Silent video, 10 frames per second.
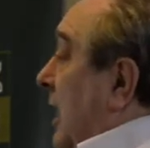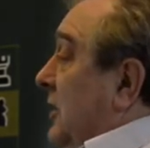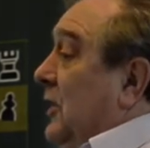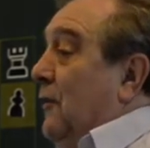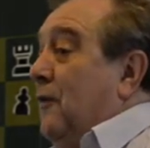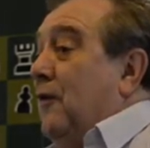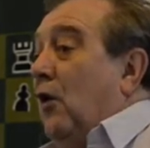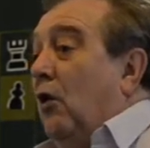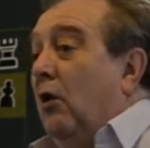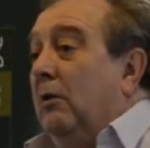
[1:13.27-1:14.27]
as the
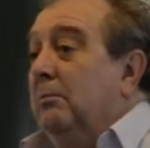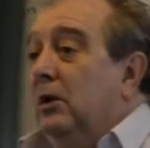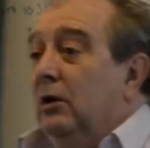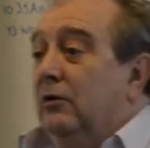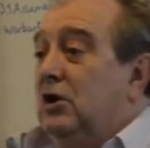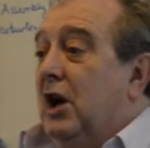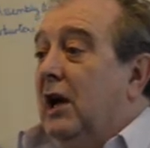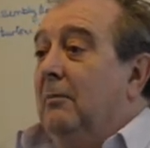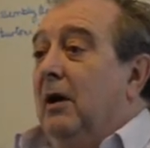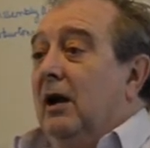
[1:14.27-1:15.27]
Four Move
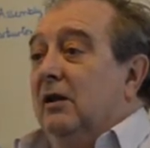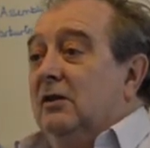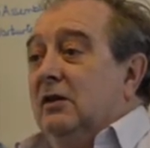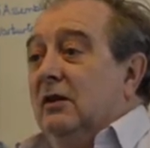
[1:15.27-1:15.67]
Checkmate.